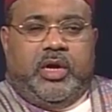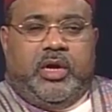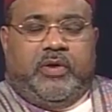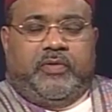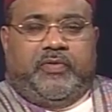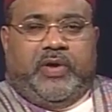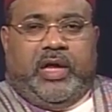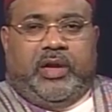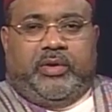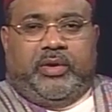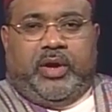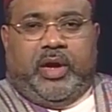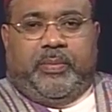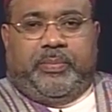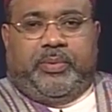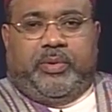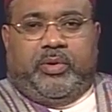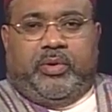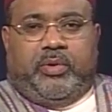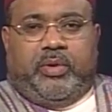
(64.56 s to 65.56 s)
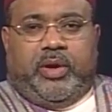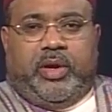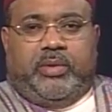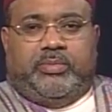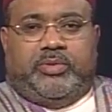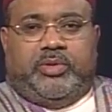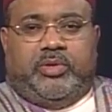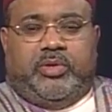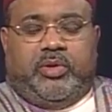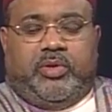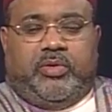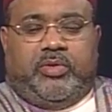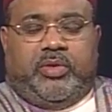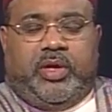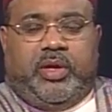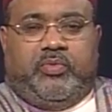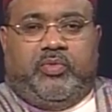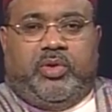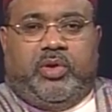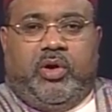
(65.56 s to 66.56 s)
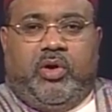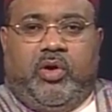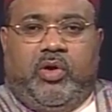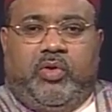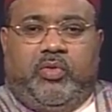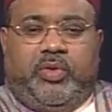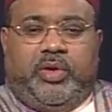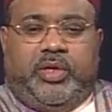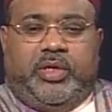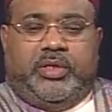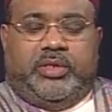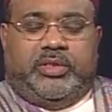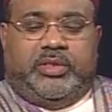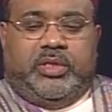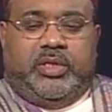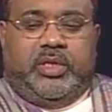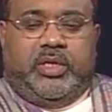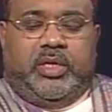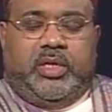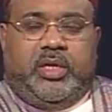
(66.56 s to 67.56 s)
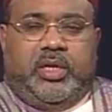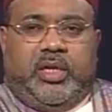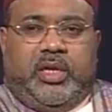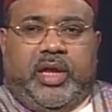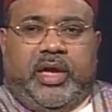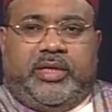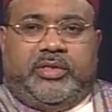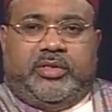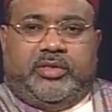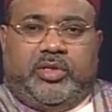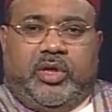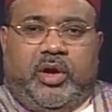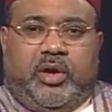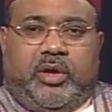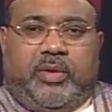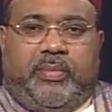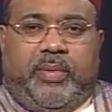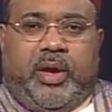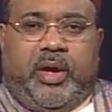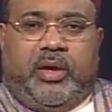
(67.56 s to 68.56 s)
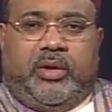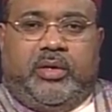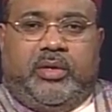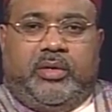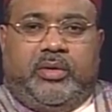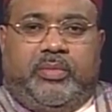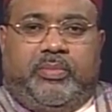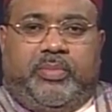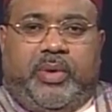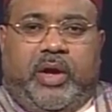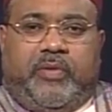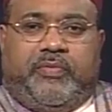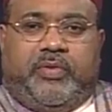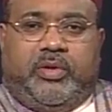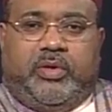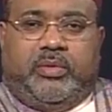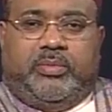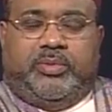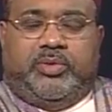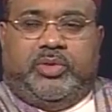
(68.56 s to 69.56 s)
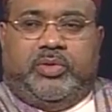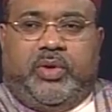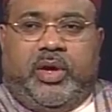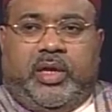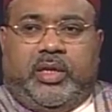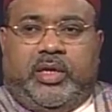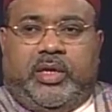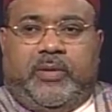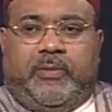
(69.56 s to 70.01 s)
following our programs, you know that we always like to talk about Prophet Noble Drew Ali.